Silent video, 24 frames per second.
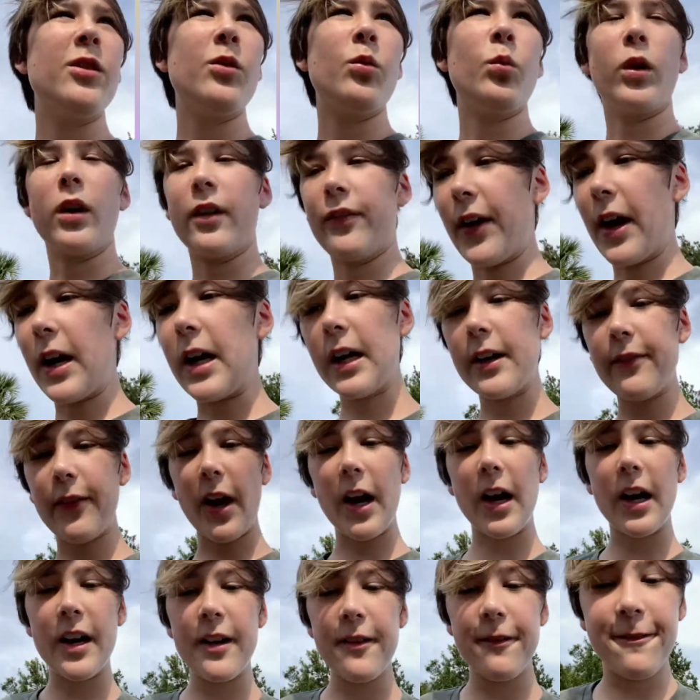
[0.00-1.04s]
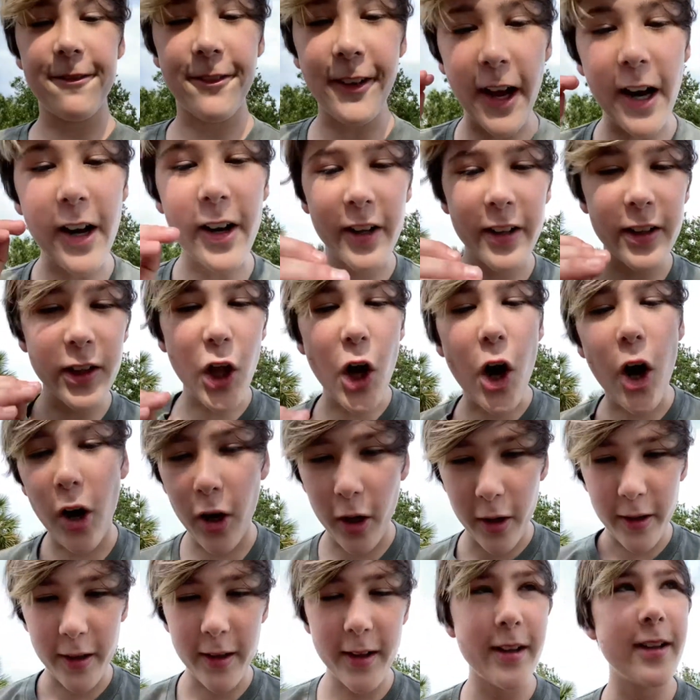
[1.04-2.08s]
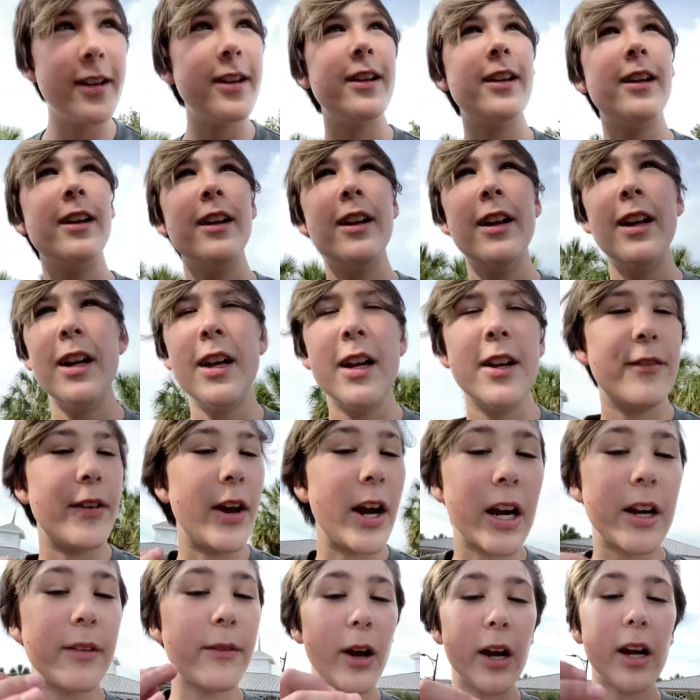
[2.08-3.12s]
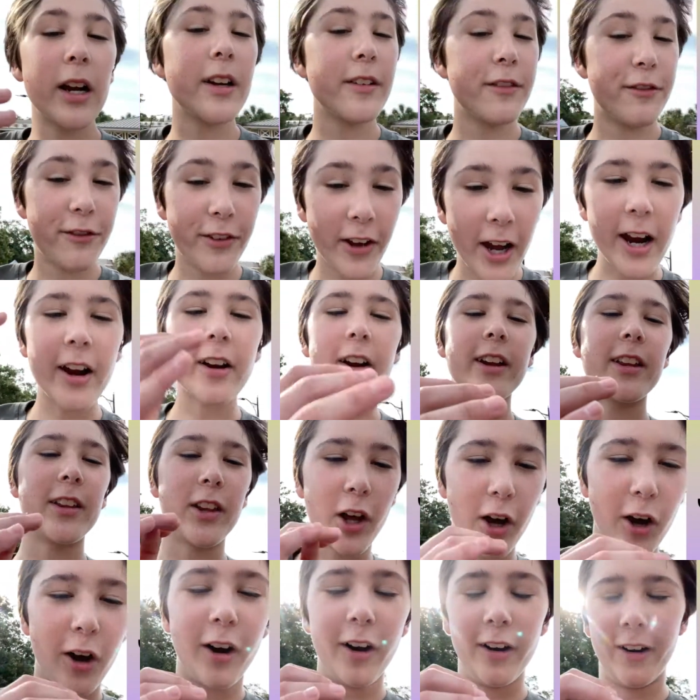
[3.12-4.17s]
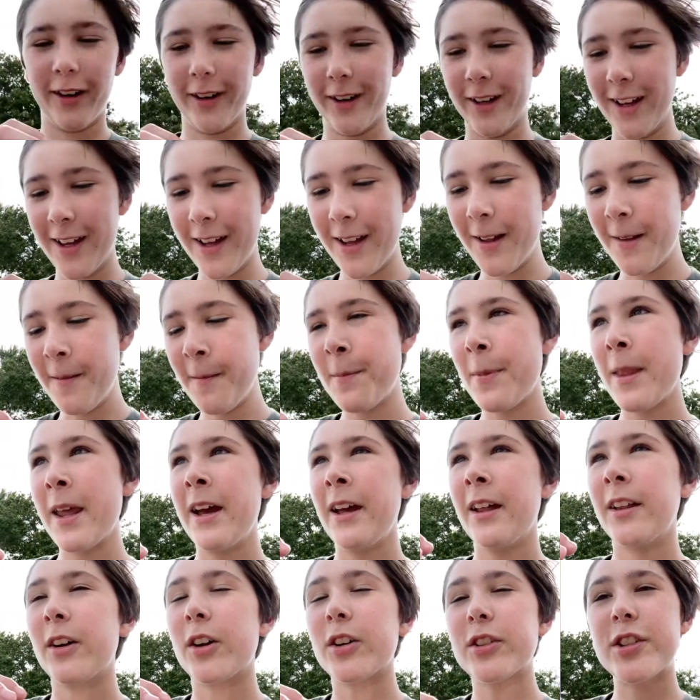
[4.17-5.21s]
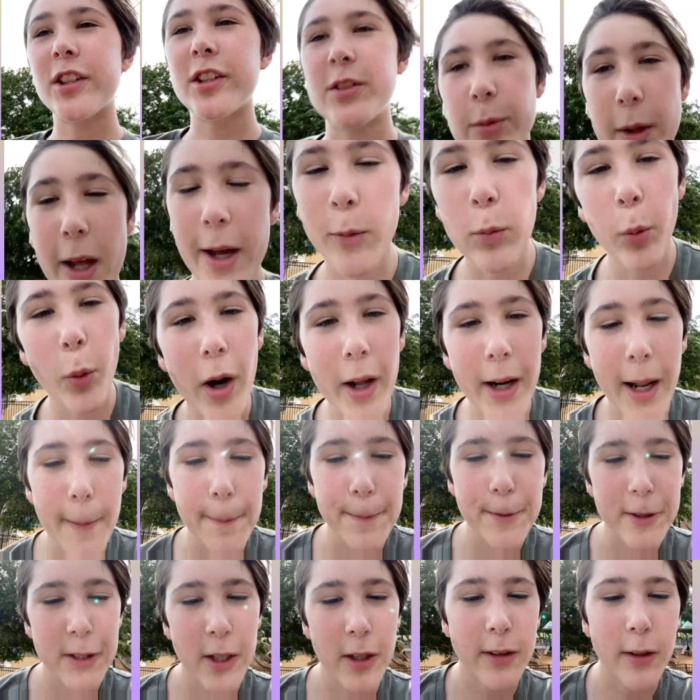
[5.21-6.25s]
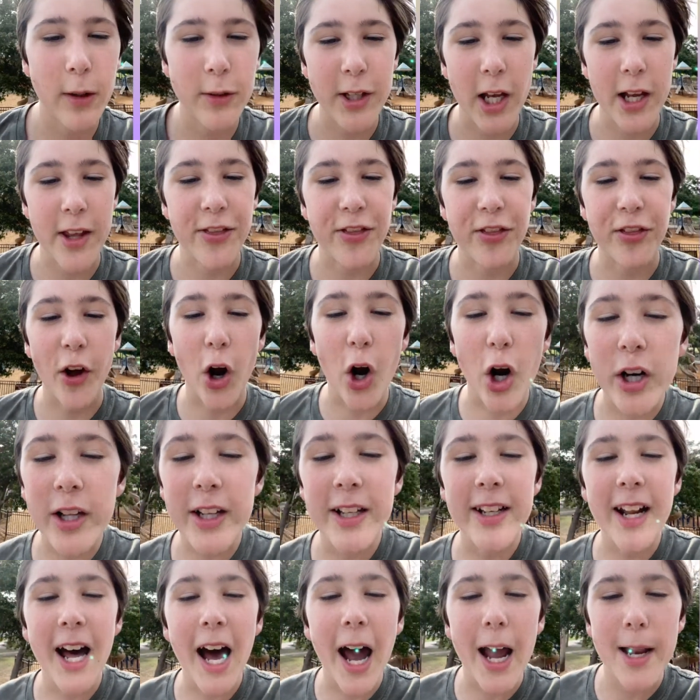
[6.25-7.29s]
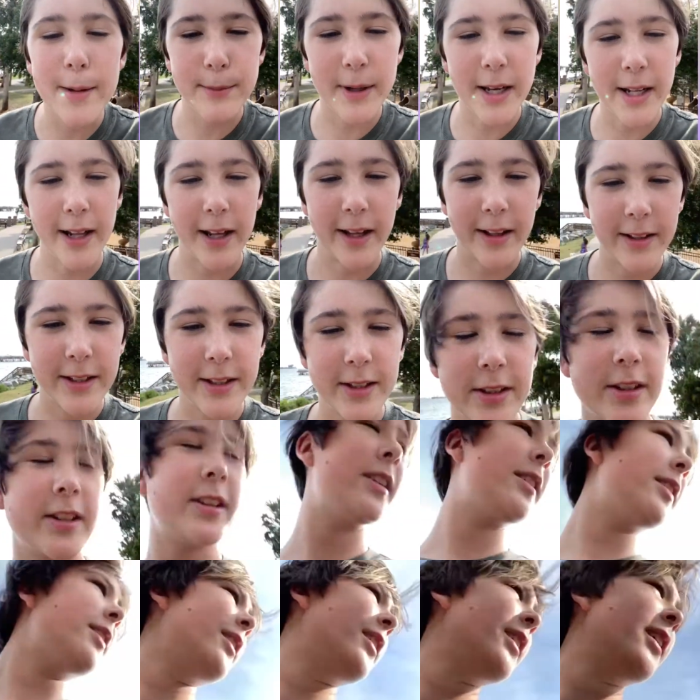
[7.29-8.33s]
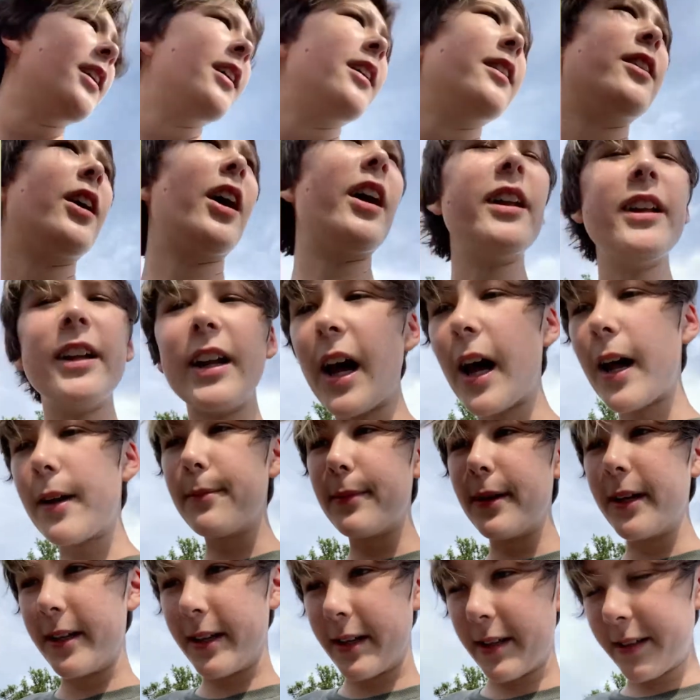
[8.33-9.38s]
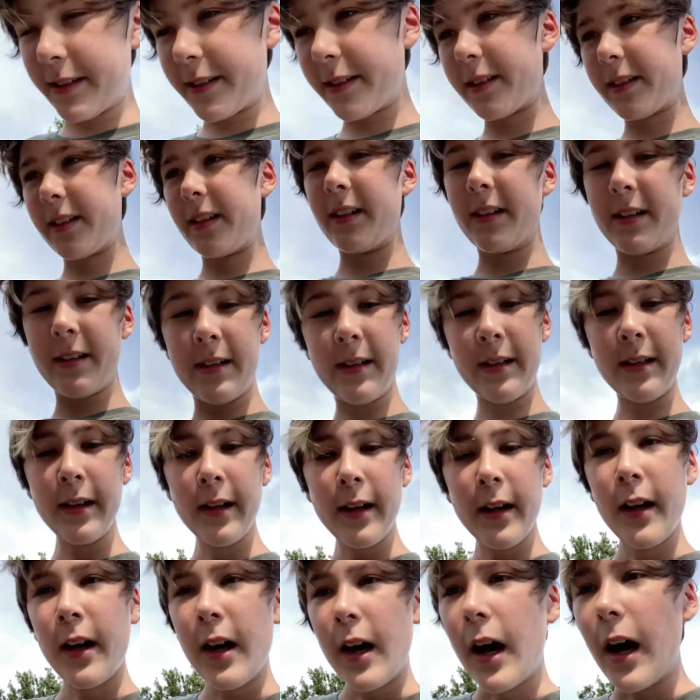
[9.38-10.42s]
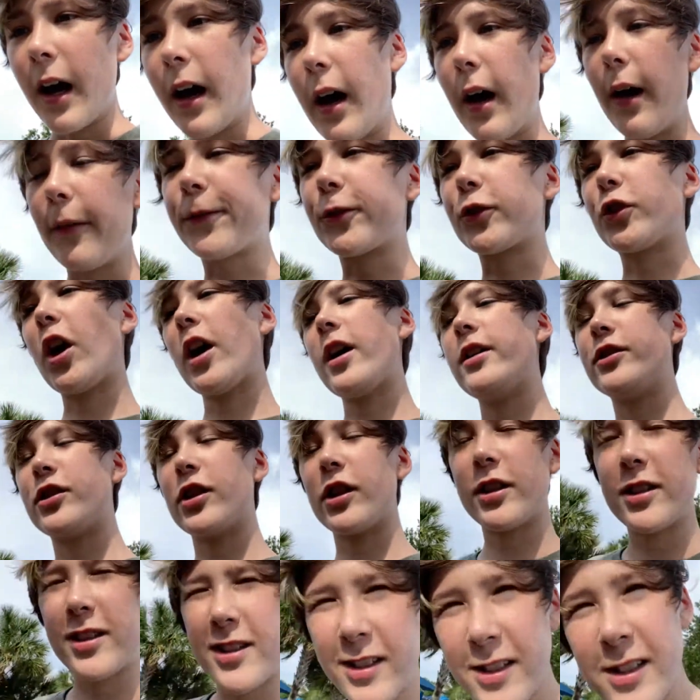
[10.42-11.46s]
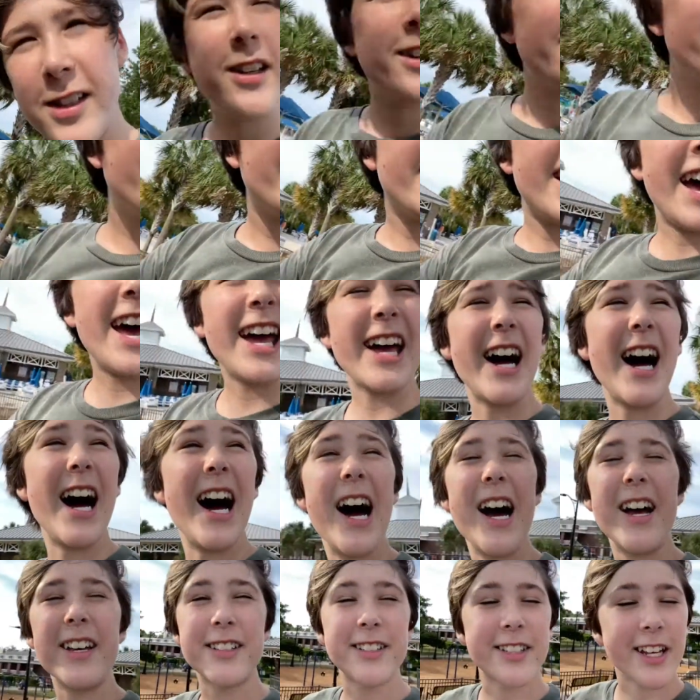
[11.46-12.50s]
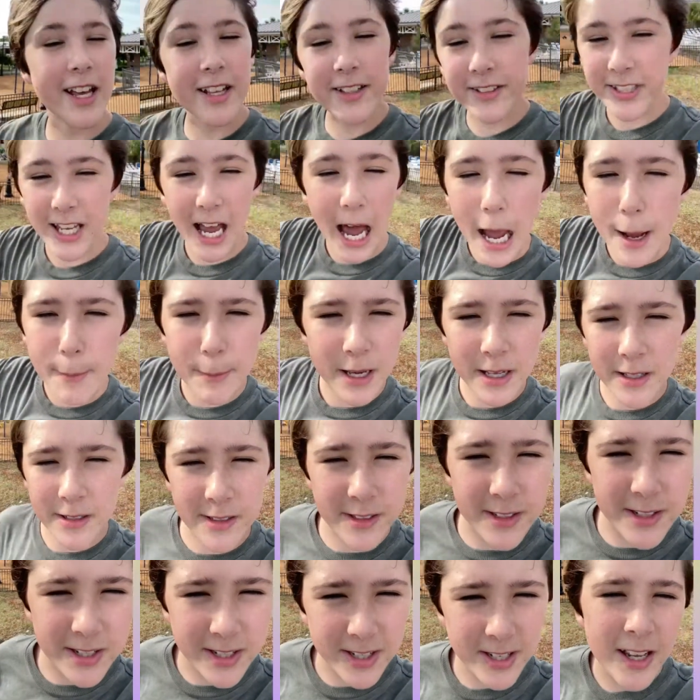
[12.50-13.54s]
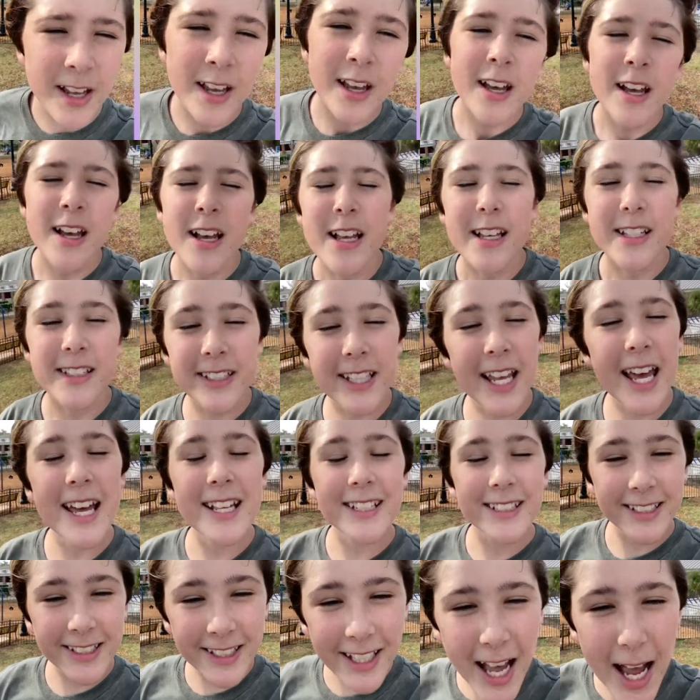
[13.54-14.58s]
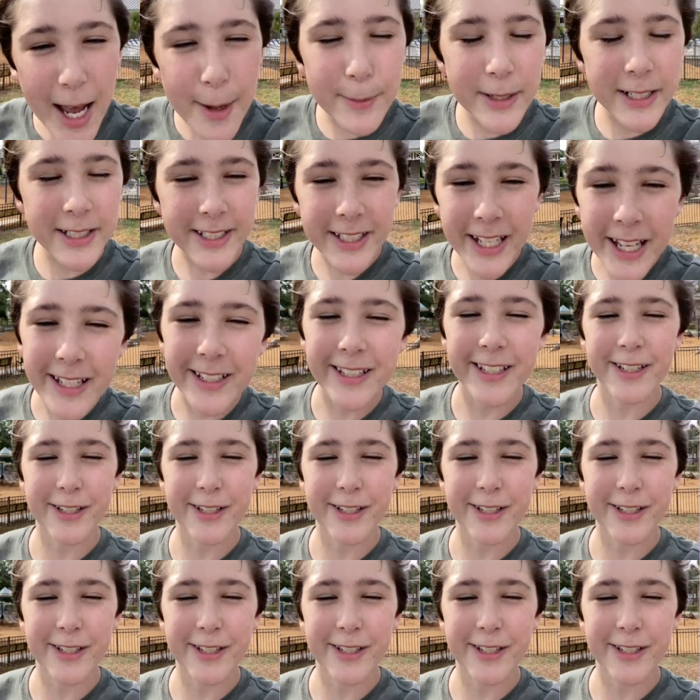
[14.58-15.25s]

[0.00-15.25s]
were very, very, very long. Very, very, very long. There's this like one episode that was like 39 minutes. 39 minutes. Of straight just, hey guys, St. Simon's. St. Simon's season